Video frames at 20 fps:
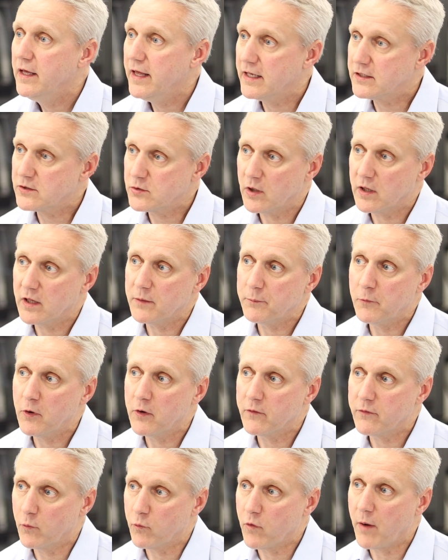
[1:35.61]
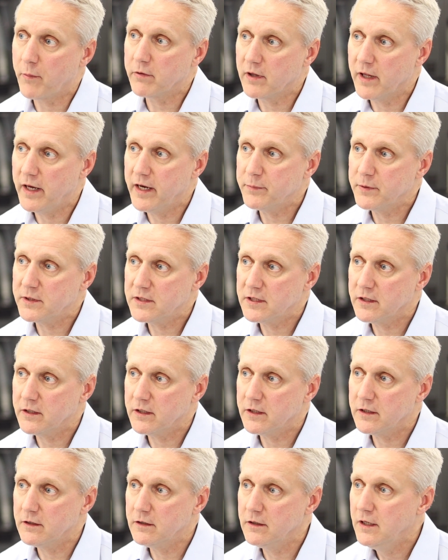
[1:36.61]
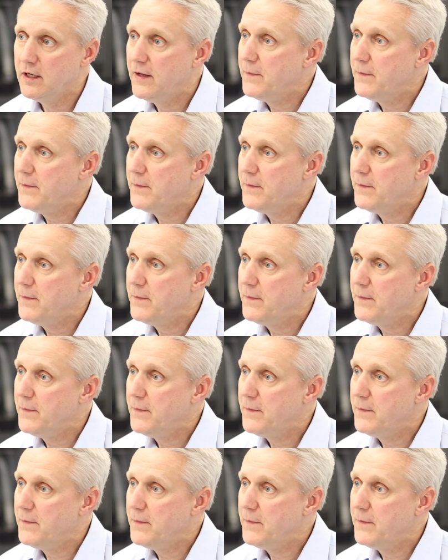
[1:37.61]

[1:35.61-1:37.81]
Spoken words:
That's more of a rubber-like material.